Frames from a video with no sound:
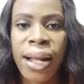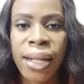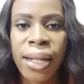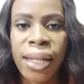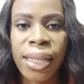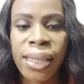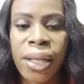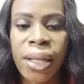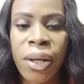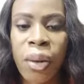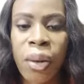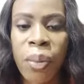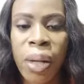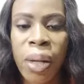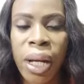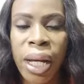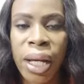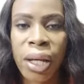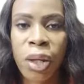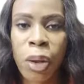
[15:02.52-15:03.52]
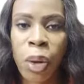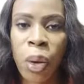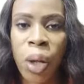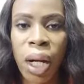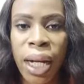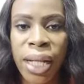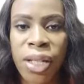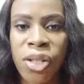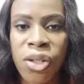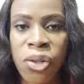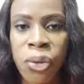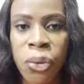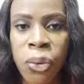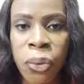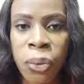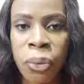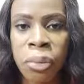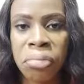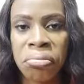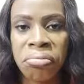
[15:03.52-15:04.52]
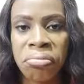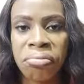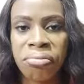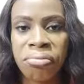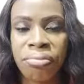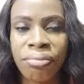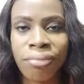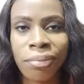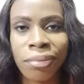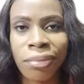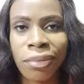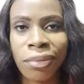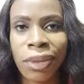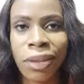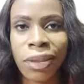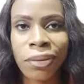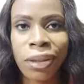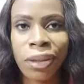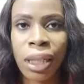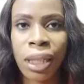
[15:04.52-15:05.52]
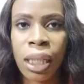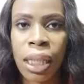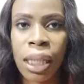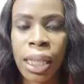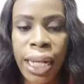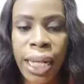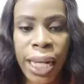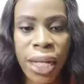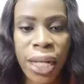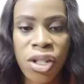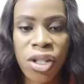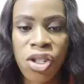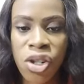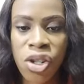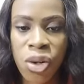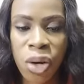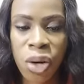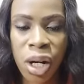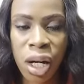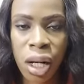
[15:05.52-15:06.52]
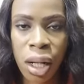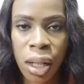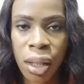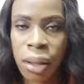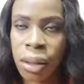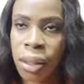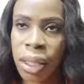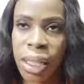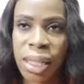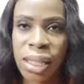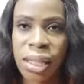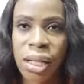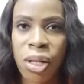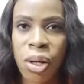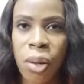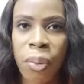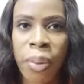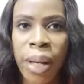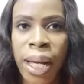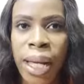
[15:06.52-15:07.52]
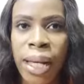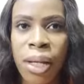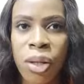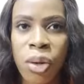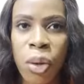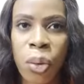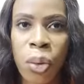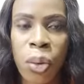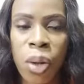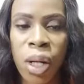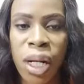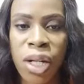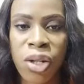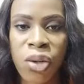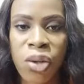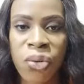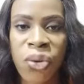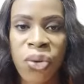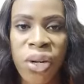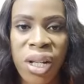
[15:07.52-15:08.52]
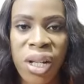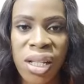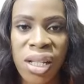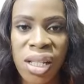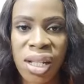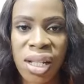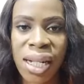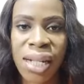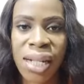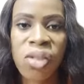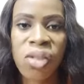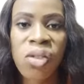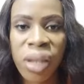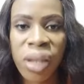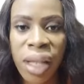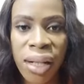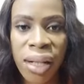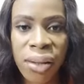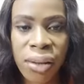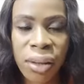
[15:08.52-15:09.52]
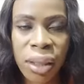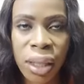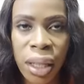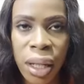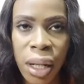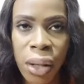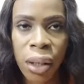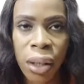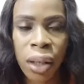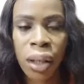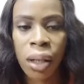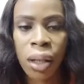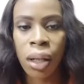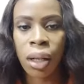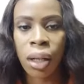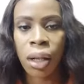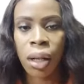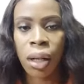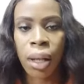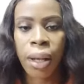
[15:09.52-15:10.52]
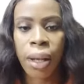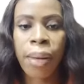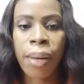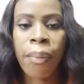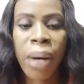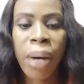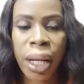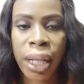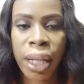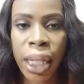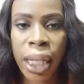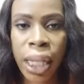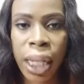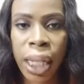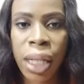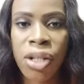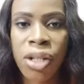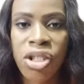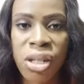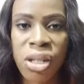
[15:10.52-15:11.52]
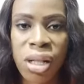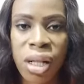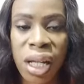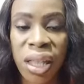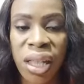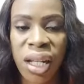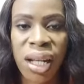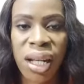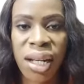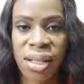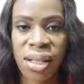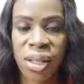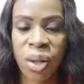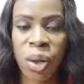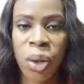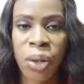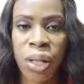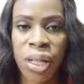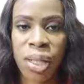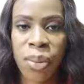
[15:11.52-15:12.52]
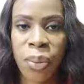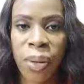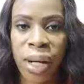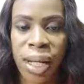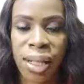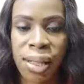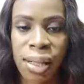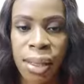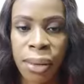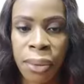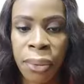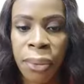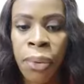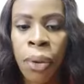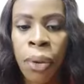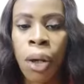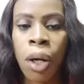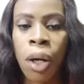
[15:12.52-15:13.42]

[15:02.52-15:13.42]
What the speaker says: let's say you're buying your cashew in Nigeria, let's say you're buying your raw cashew, for instance, at 2,000 naira per kg. I think that's the current price now.